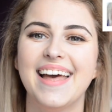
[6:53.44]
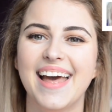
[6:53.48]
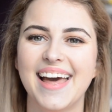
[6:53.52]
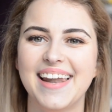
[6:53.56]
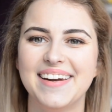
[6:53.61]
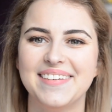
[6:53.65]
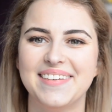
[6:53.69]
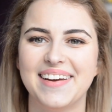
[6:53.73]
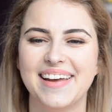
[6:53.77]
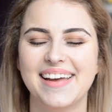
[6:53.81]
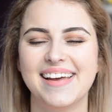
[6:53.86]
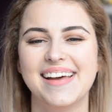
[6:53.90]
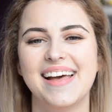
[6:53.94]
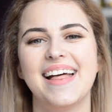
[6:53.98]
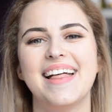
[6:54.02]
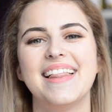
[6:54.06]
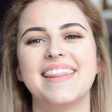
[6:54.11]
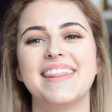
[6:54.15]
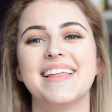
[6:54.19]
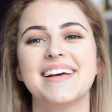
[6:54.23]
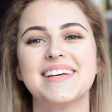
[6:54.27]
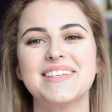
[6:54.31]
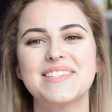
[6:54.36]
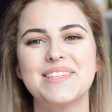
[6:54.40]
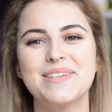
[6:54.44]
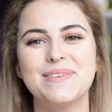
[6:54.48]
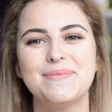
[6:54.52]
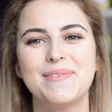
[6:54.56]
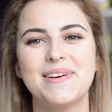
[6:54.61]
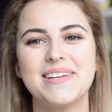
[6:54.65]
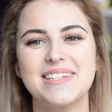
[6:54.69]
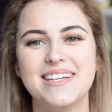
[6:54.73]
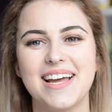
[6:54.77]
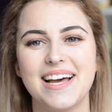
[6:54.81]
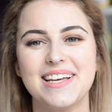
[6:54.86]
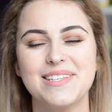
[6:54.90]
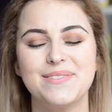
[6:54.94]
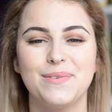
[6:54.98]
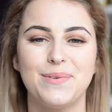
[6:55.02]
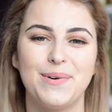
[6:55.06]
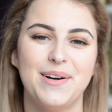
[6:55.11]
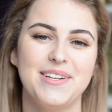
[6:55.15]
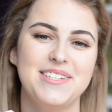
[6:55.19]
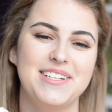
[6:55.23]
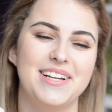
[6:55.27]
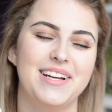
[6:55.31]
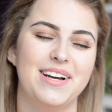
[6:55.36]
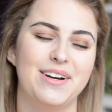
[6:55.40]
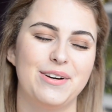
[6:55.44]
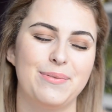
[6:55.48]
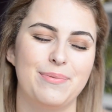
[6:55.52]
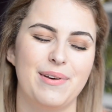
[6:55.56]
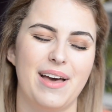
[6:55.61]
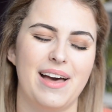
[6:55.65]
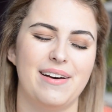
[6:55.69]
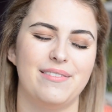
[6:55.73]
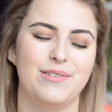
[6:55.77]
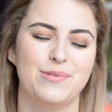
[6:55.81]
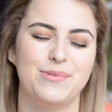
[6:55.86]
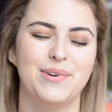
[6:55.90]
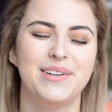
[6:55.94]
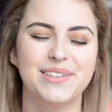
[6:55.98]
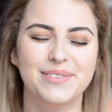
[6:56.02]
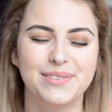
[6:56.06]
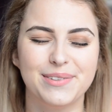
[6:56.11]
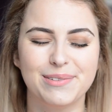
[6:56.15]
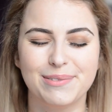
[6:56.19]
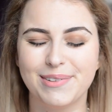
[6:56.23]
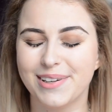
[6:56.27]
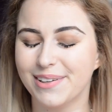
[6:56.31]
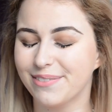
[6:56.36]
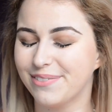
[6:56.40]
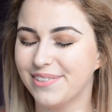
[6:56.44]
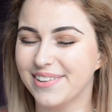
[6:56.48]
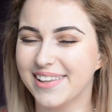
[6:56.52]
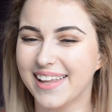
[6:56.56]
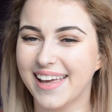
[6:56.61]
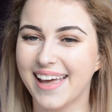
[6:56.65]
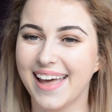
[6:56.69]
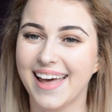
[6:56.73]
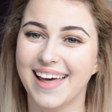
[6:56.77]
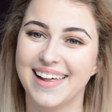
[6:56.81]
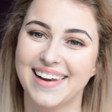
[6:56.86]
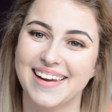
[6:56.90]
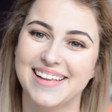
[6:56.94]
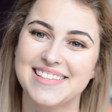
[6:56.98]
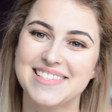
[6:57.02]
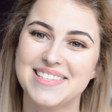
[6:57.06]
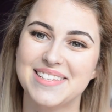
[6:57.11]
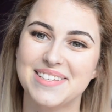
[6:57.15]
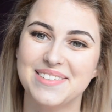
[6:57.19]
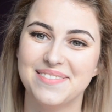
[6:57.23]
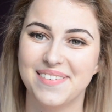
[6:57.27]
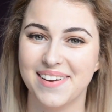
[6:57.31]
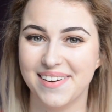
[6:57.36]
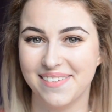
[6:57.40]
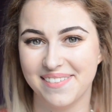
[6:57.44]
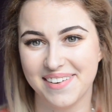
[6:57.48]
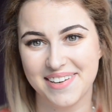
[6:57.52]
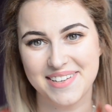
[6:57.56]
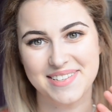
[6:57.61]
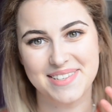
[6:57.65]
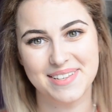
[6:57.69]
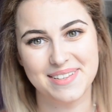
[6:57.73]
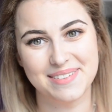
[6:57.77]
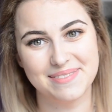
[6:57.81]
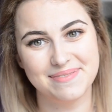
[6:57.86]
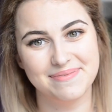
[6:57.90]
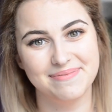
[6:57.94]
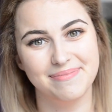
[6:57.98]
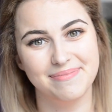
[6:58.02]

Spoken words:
Anyway, thanks so much guys for watching. I hope you have a wonderful, wonderful day, and I'll see you very, very soon.